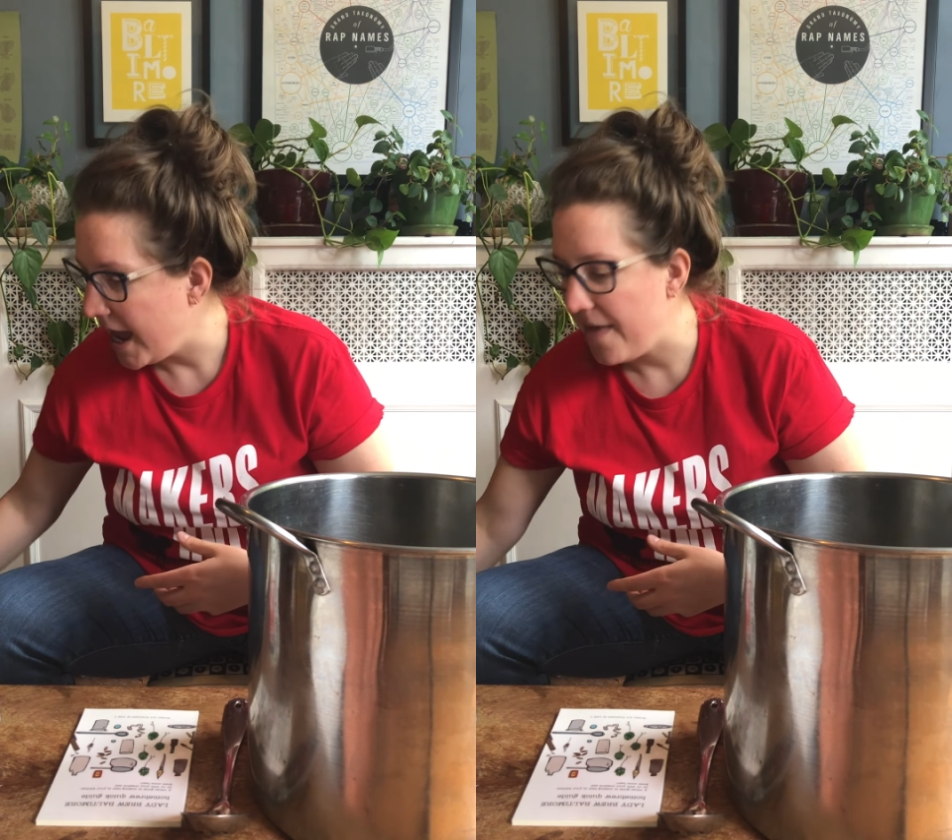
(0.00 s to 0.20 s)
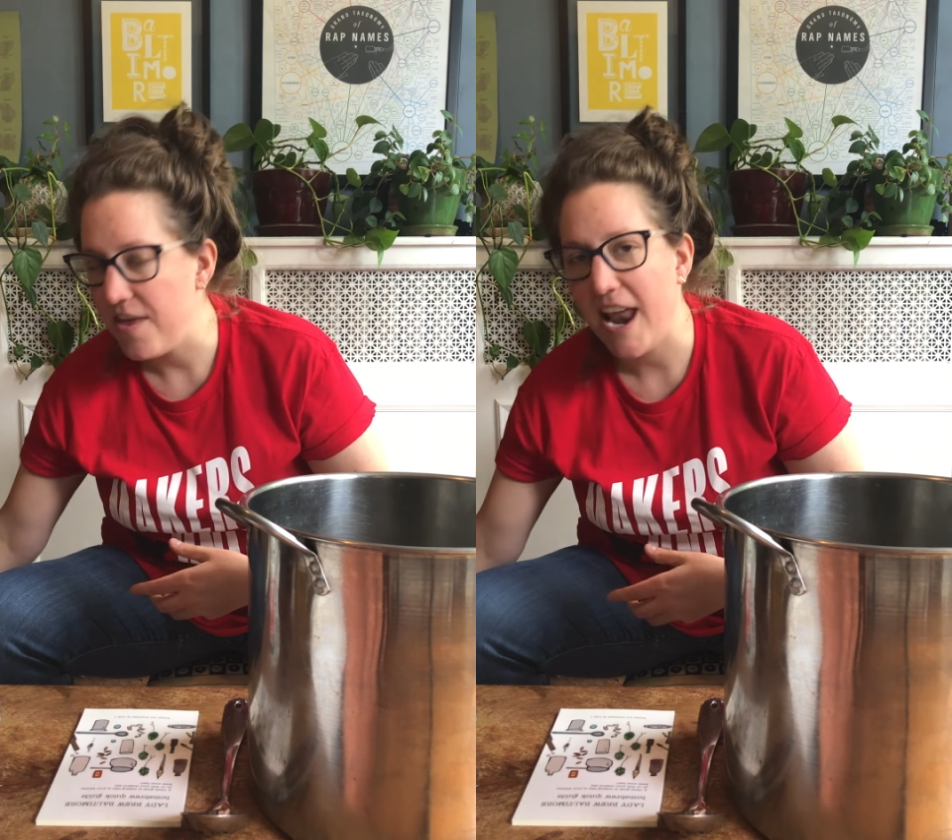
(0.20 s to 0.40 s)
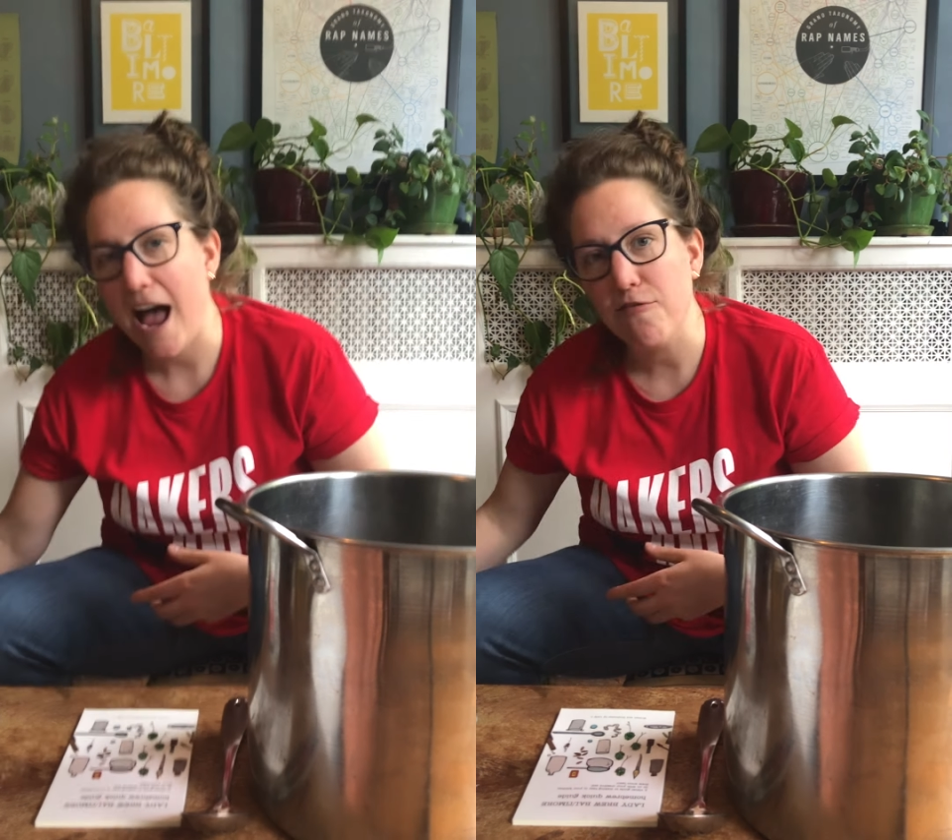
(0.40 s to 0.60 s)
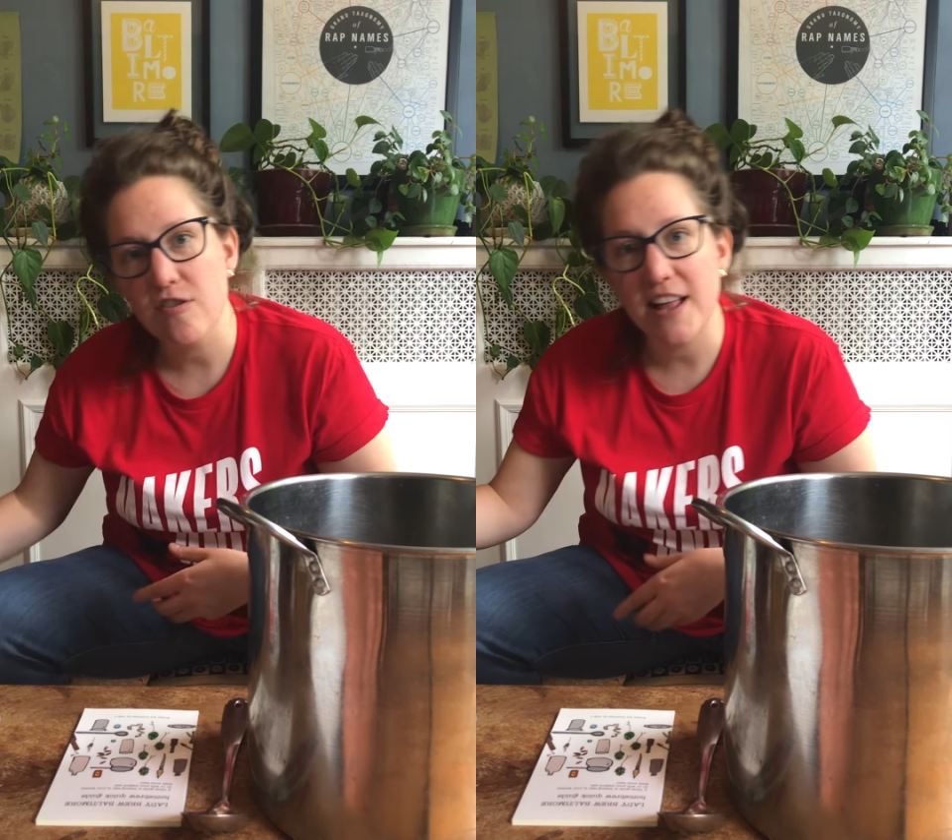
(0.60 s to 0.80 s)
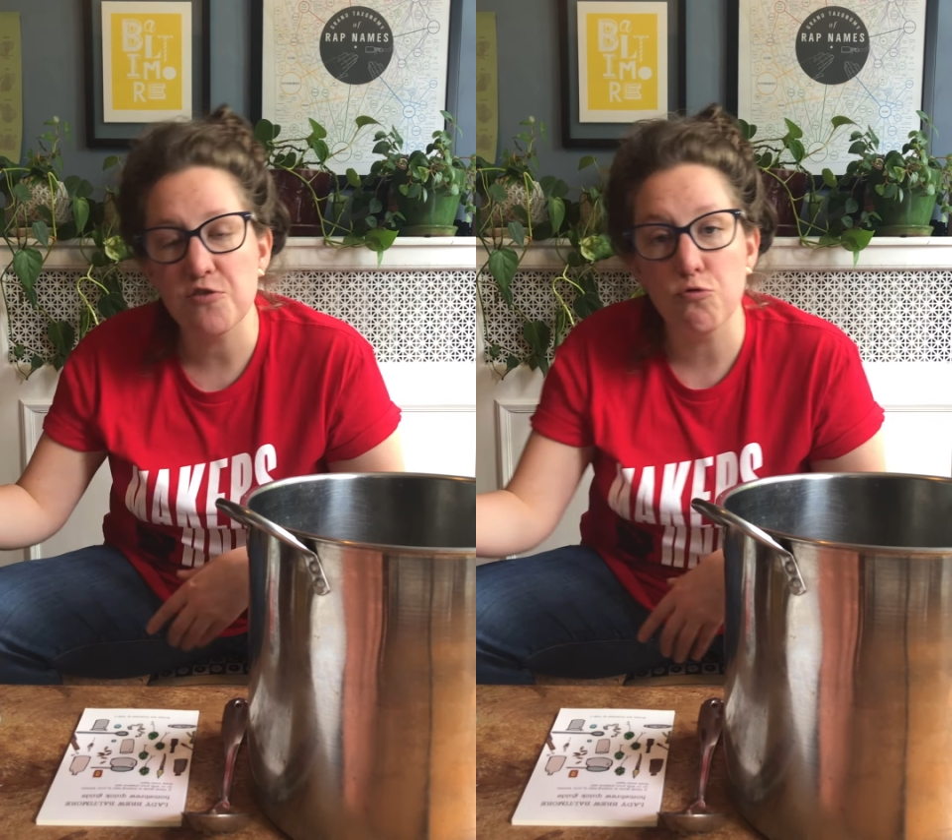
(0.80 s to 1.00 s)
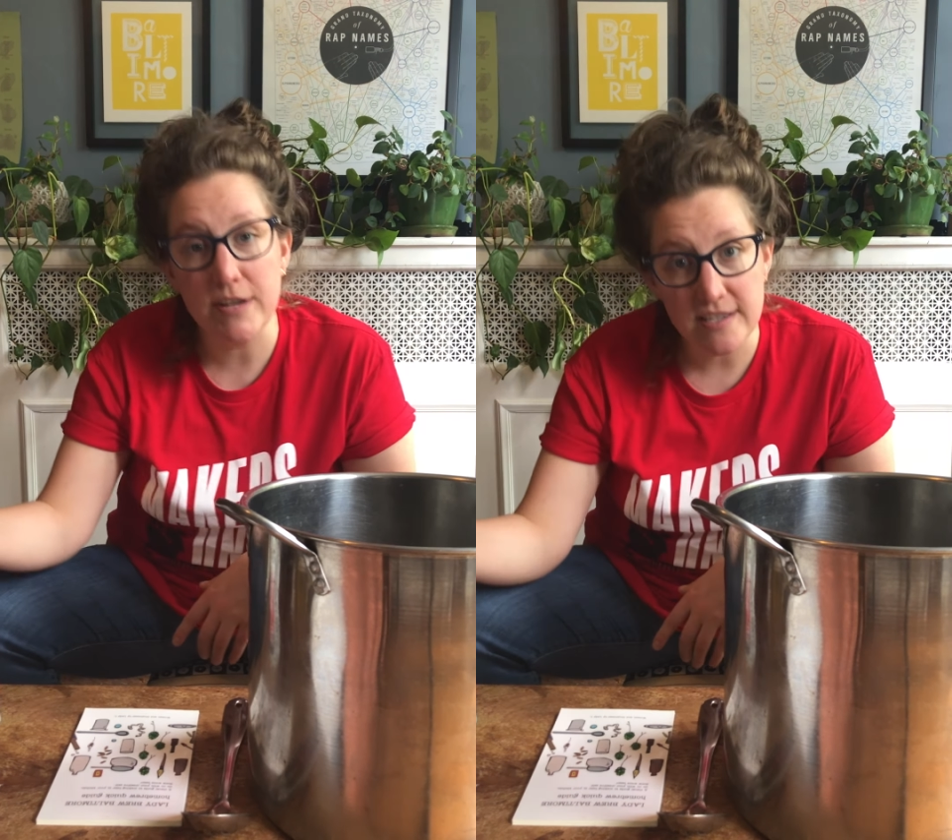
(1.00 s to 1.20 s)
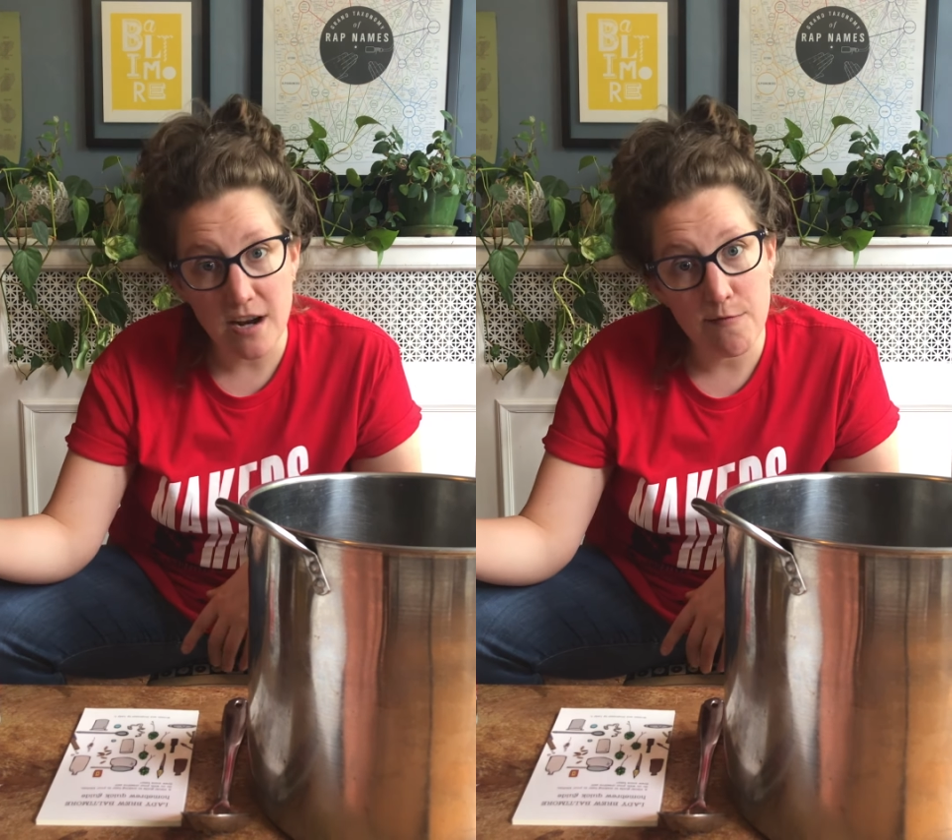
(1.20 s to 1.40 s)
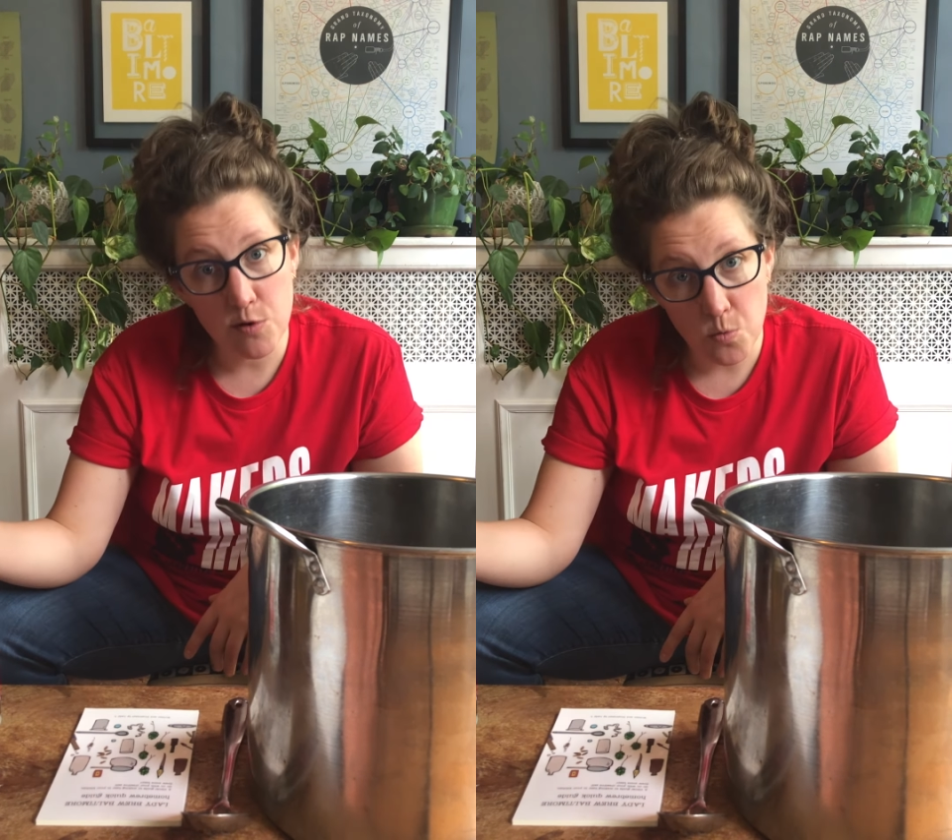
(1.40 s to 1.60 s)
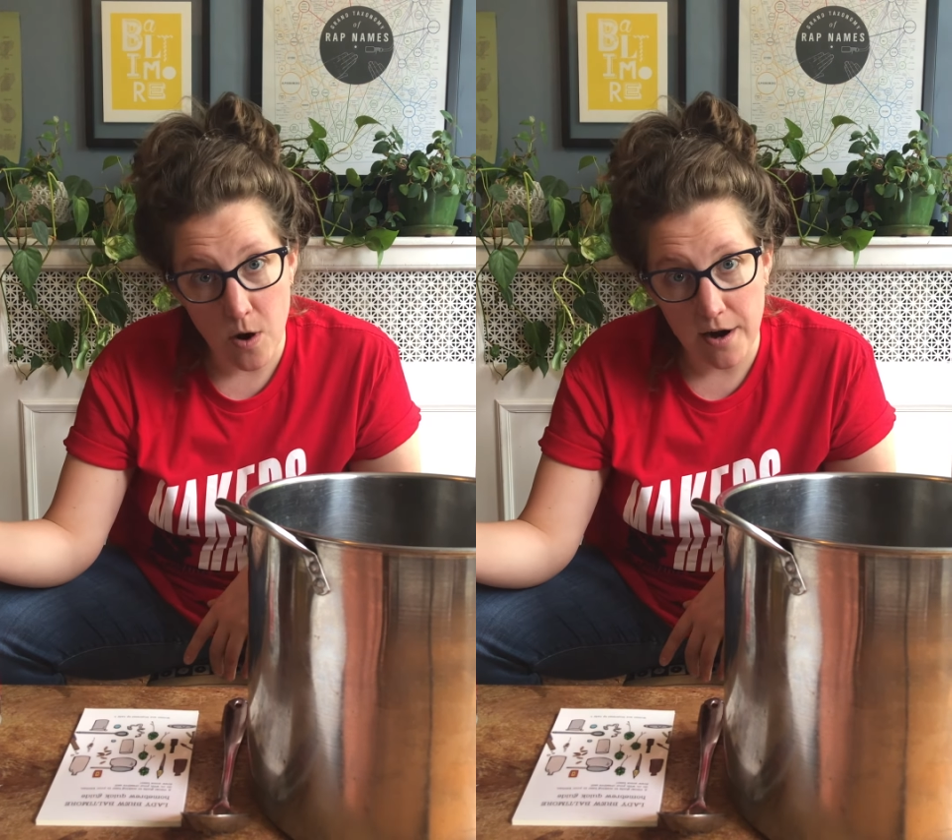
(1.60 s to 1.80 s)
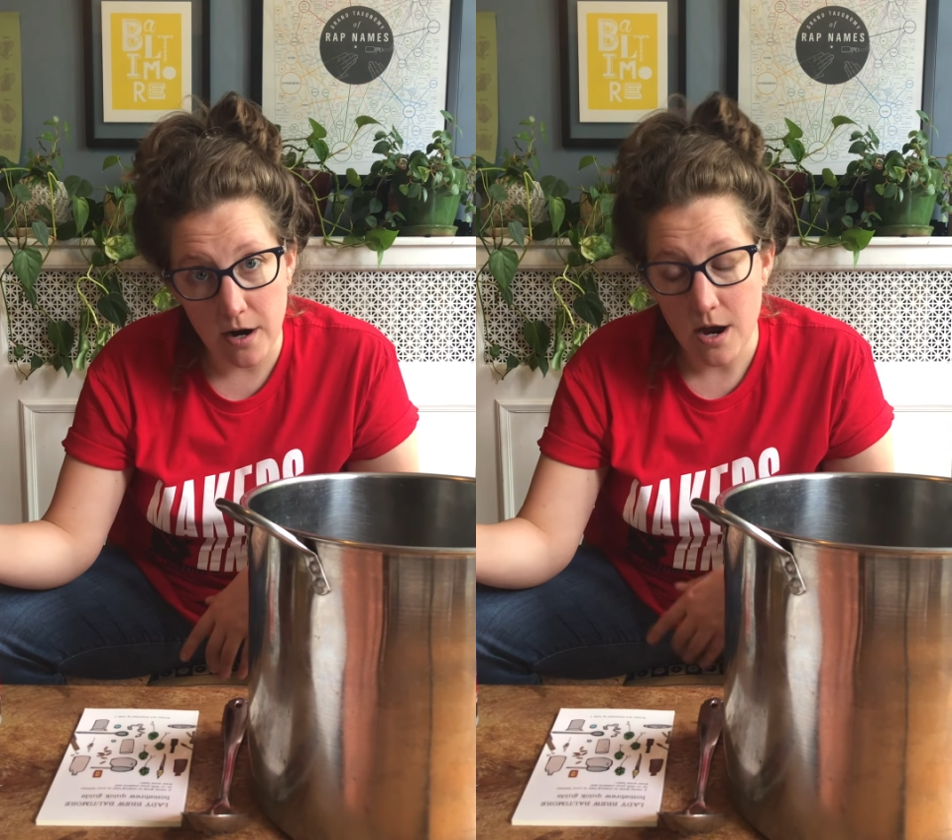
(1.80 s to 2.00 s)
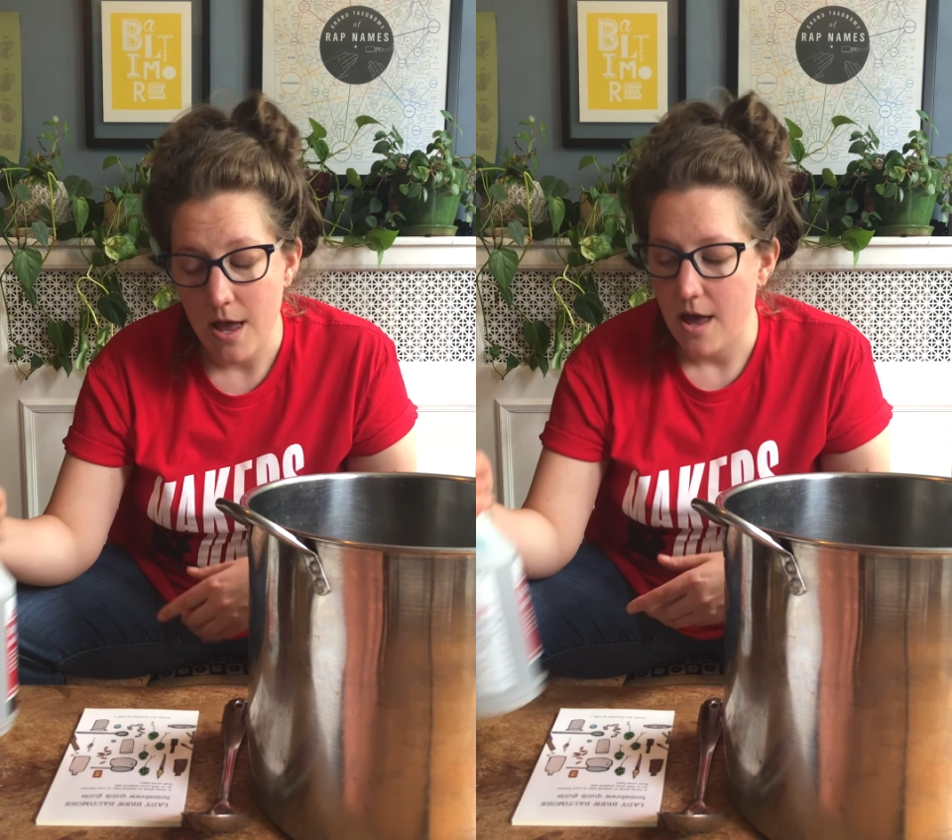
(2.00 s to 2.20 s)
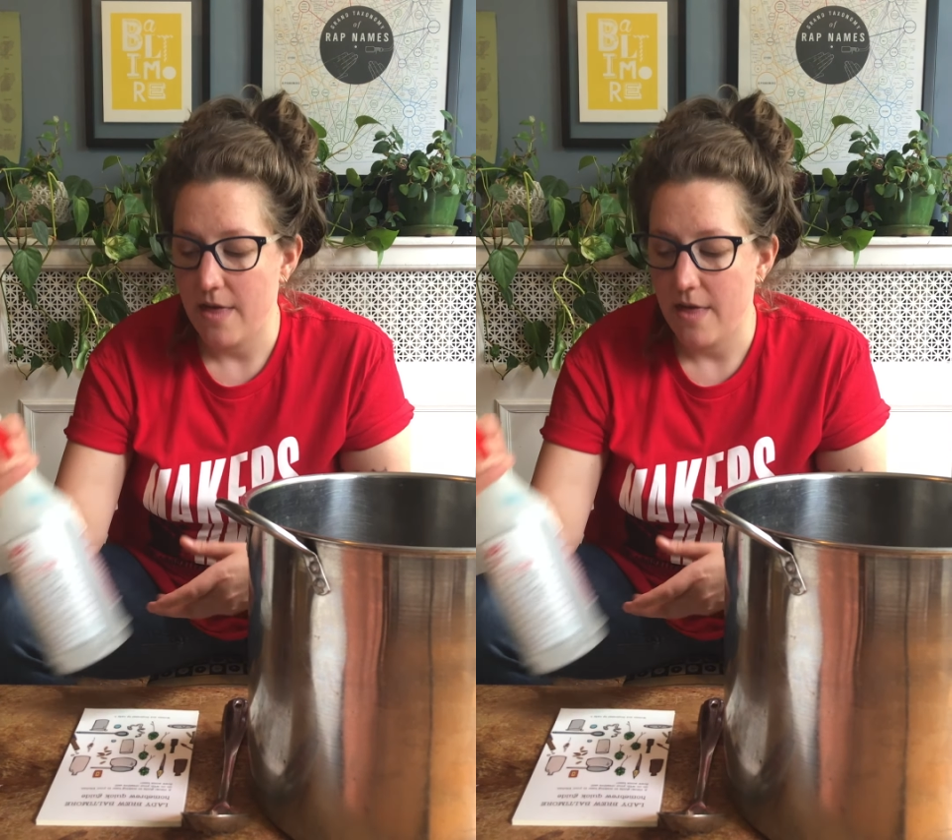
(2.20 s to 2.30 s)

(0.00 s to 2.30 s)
And then after that's rinsed off with water,